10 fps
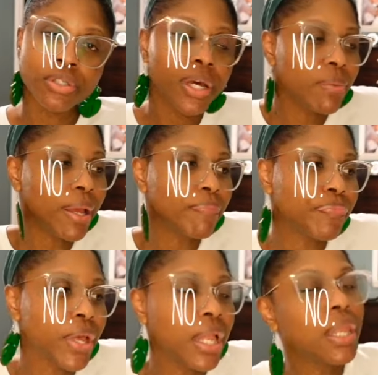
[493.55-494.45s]
So anyway,
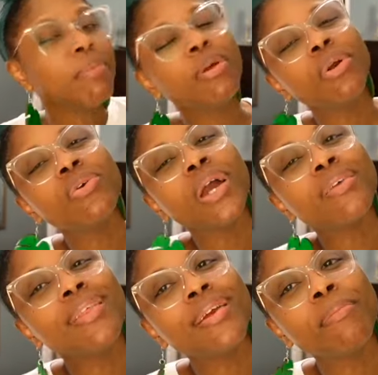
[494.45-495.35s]
let me know what you guys
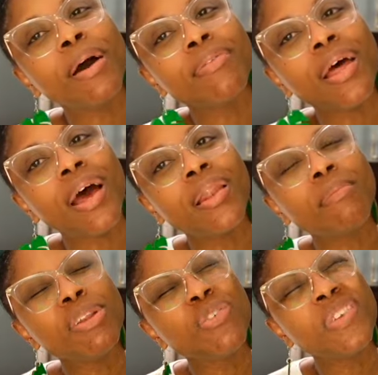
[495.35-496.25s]
think about that. Let
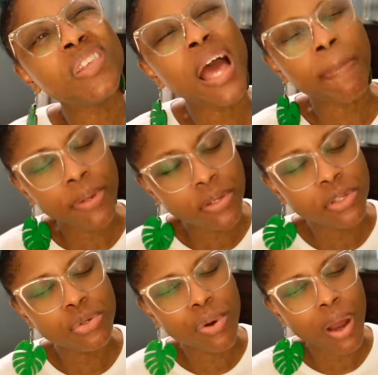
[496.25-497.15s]
me know if this happens
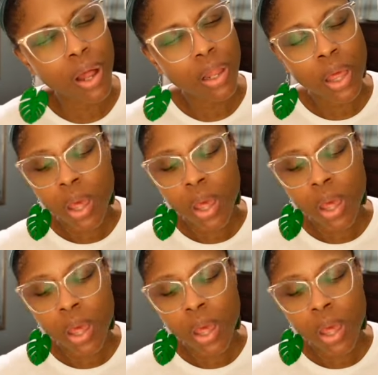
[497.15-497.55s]
to you all.